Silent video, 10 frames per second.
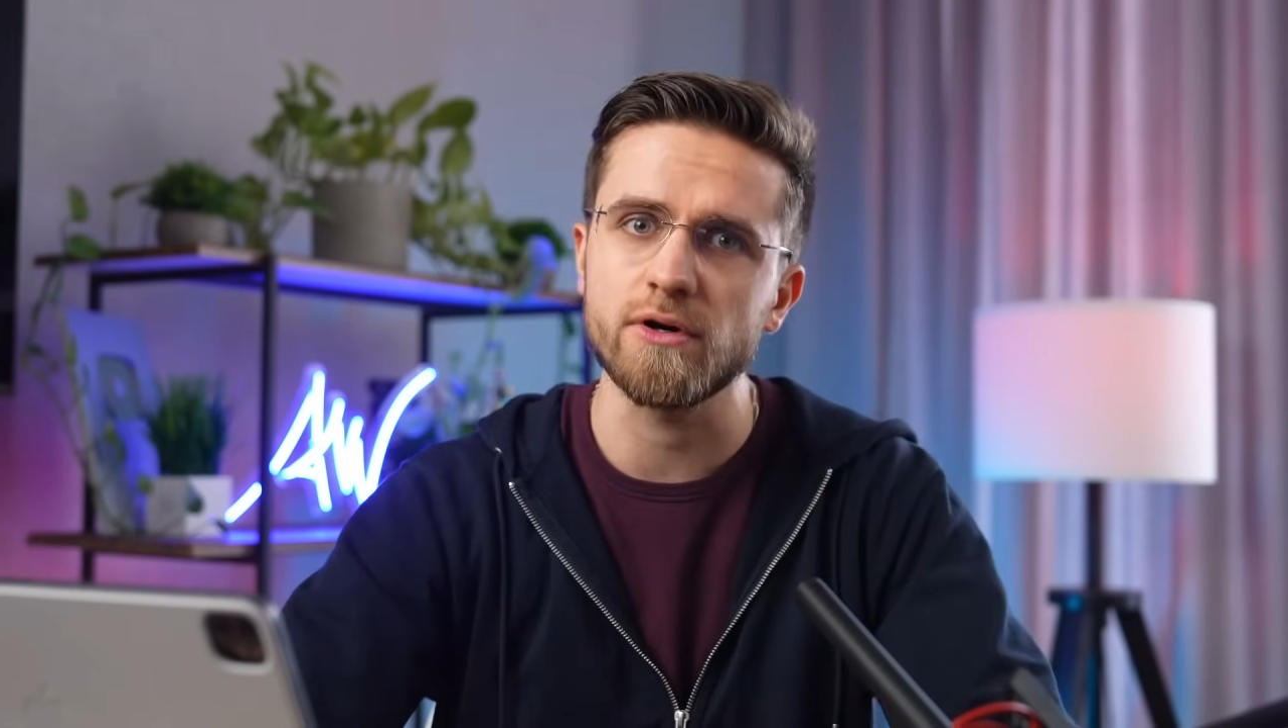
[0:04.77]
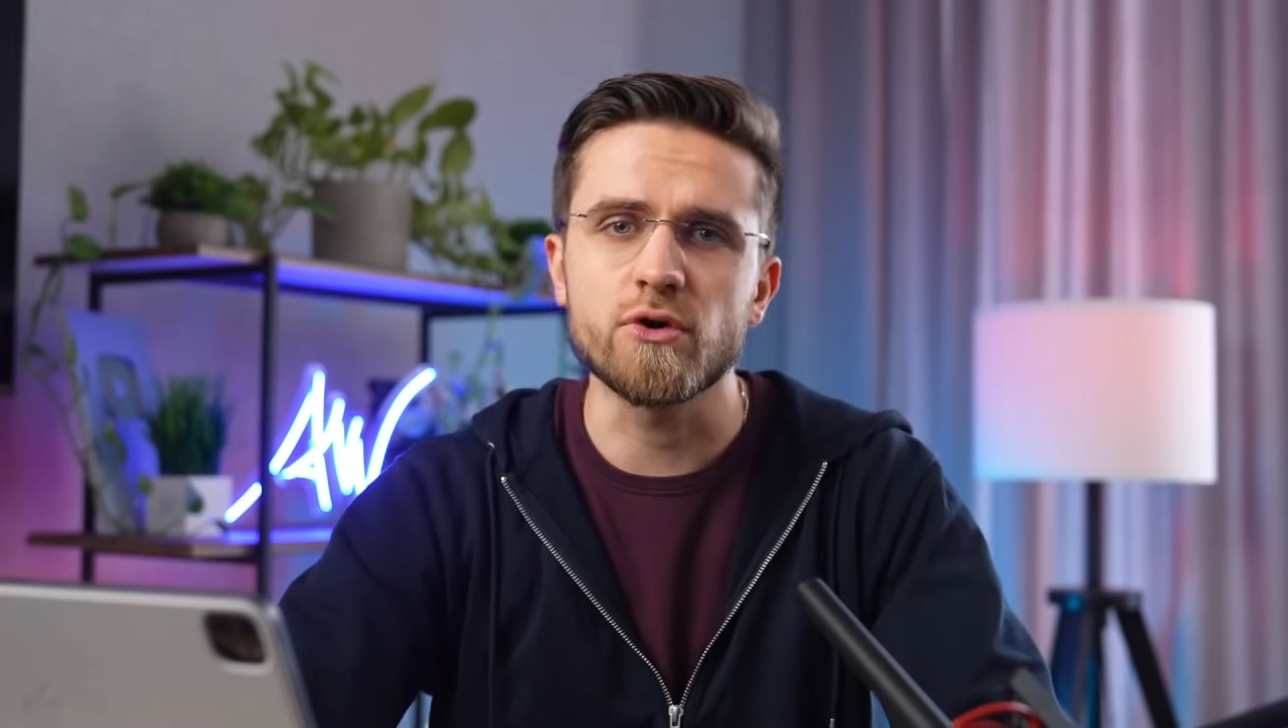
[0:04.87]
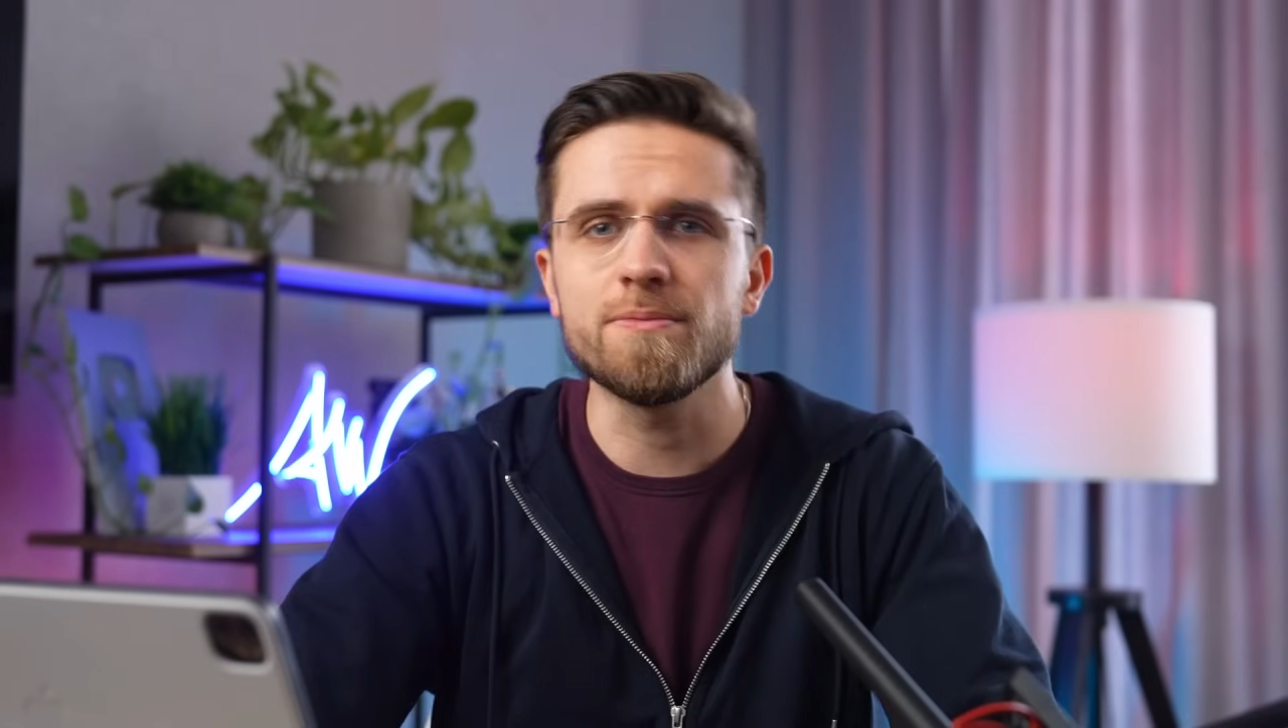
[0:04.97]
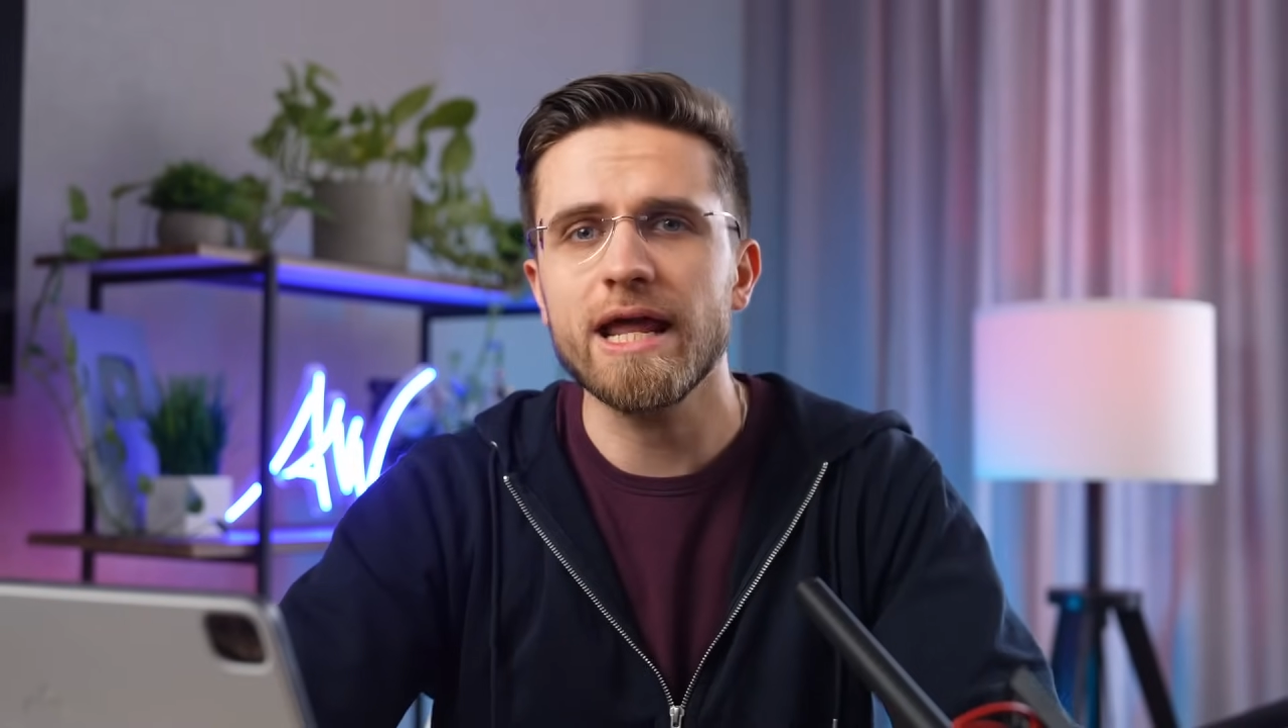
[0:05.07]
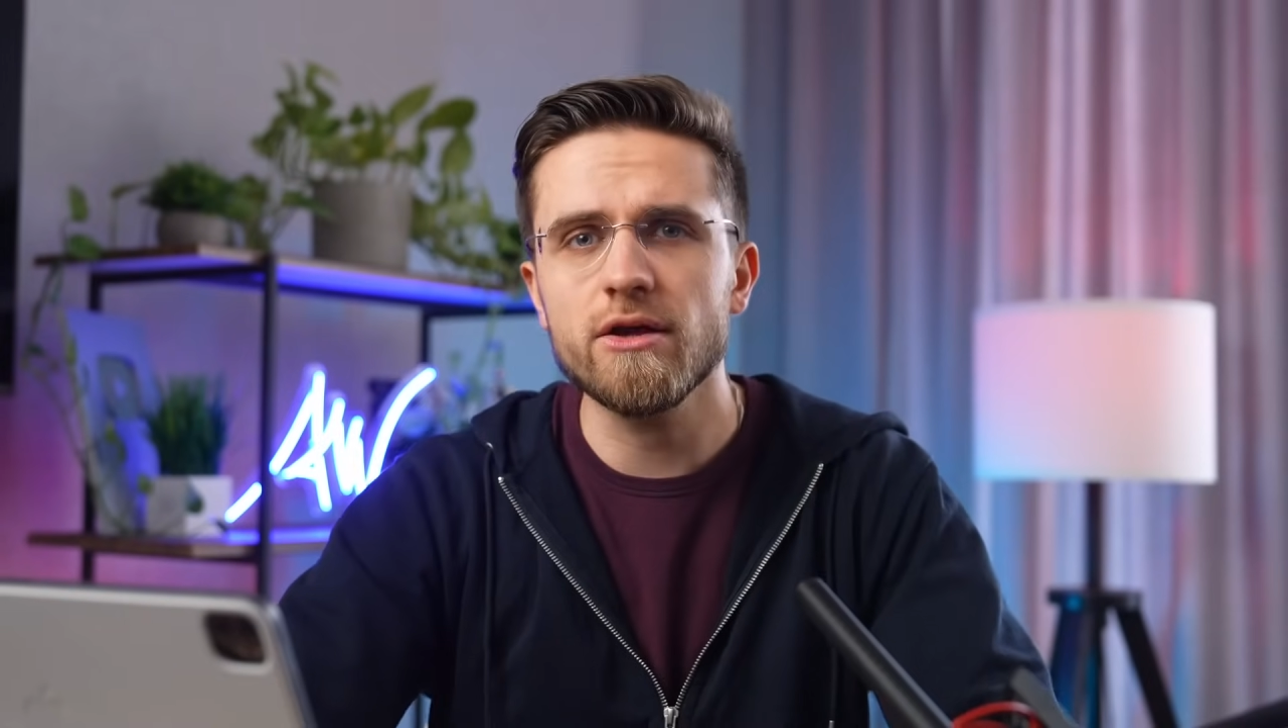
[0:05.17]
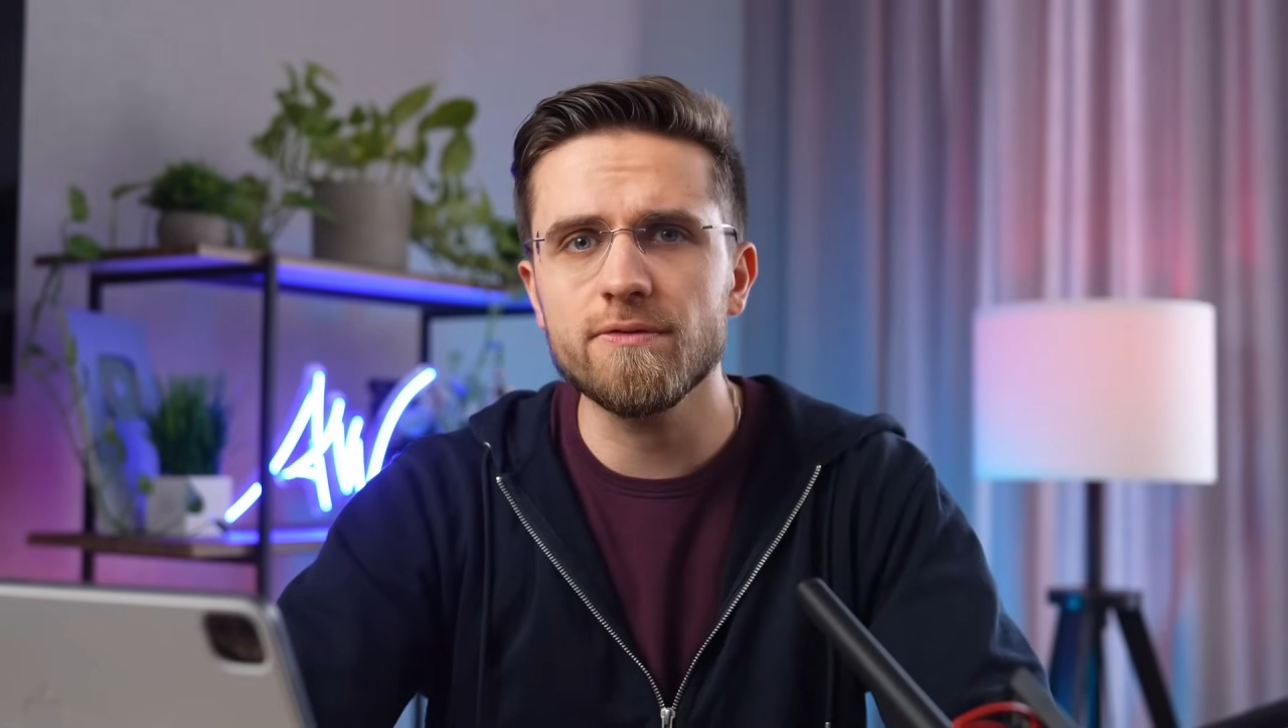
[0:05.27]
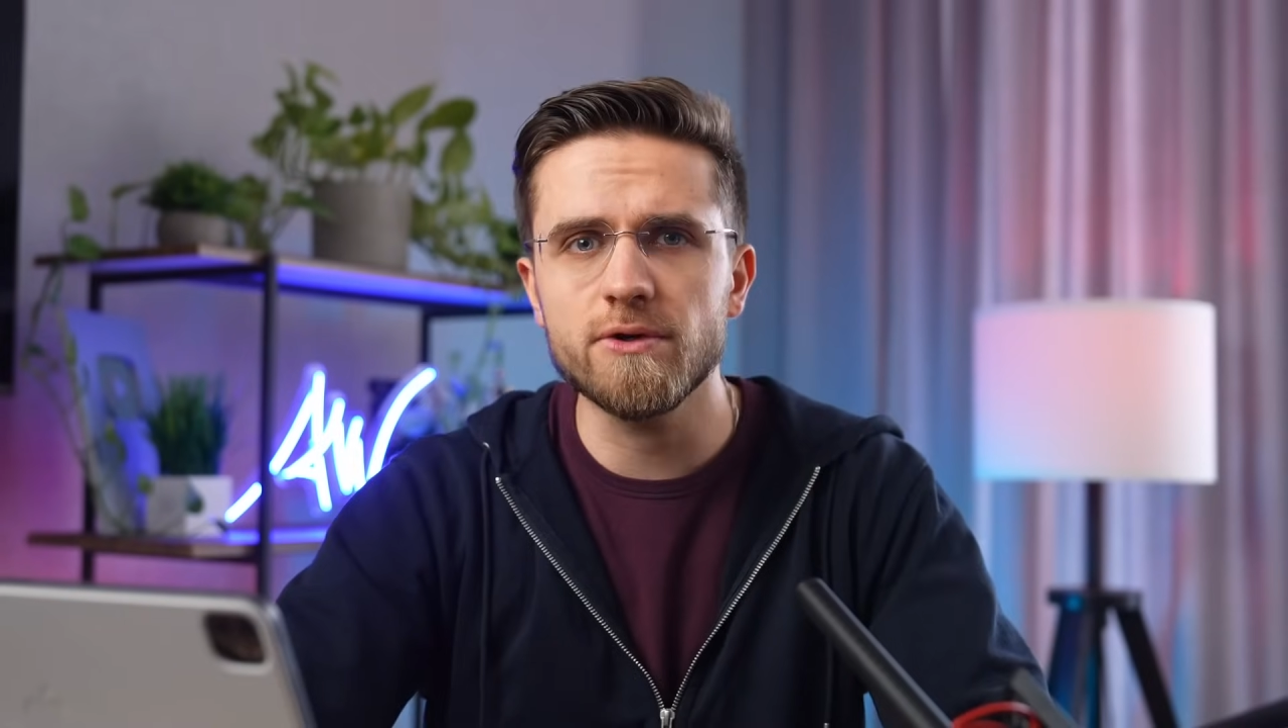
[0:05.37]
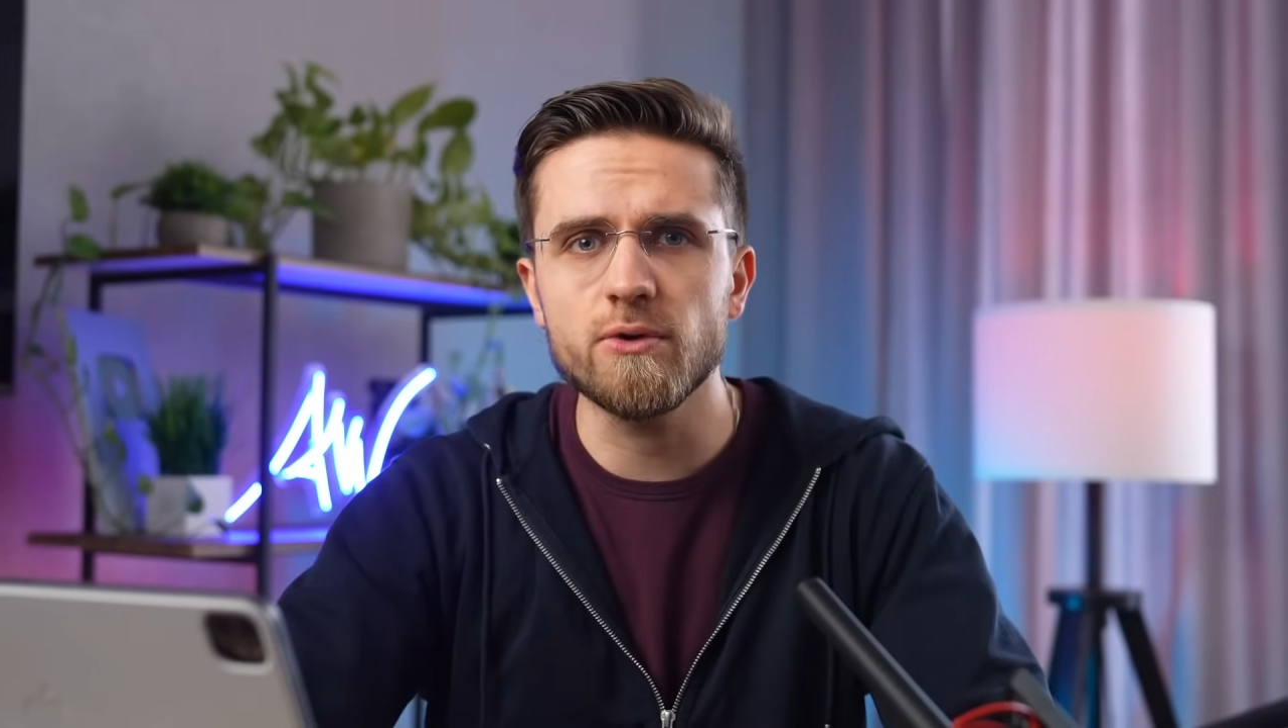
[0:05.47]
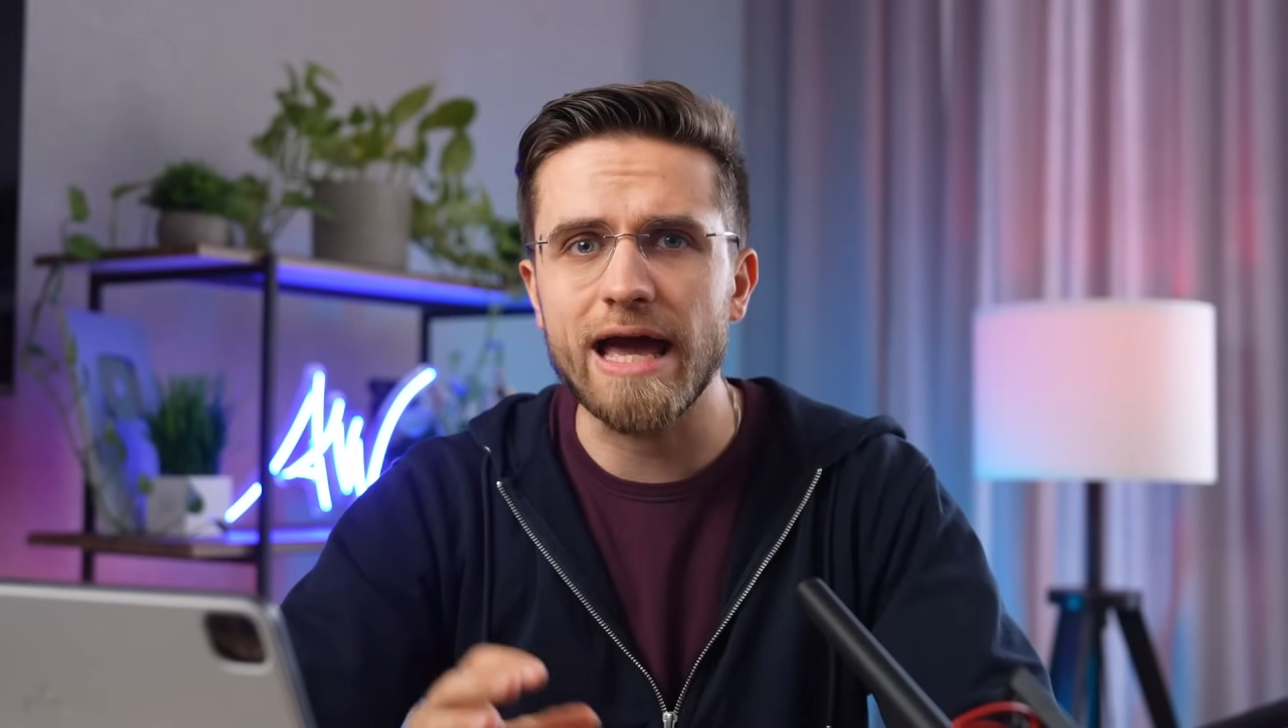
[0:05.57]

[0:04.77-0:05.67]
for many of you,